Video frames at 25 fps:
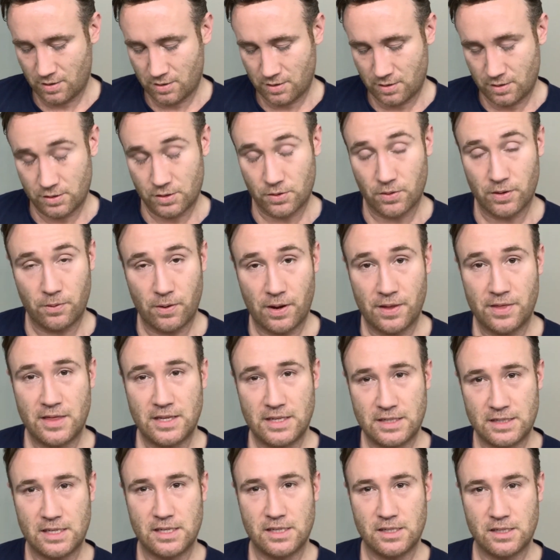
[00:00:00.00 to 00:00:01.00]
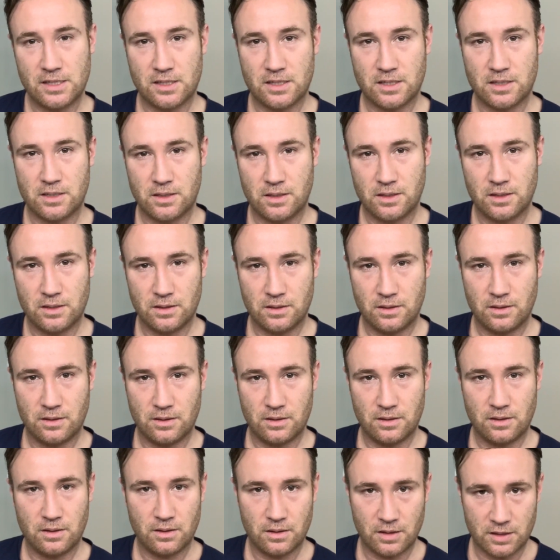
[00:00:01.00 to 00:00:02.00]
So anyway, this is
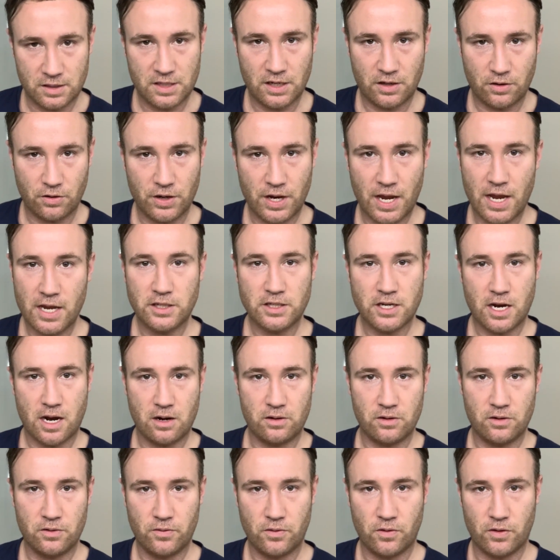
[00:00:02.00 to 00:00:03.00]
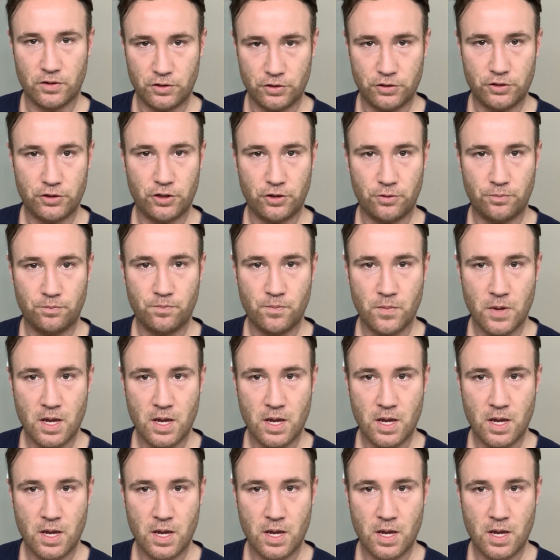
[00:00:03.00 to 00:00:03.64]
the Stick on Hair channel on YouTube,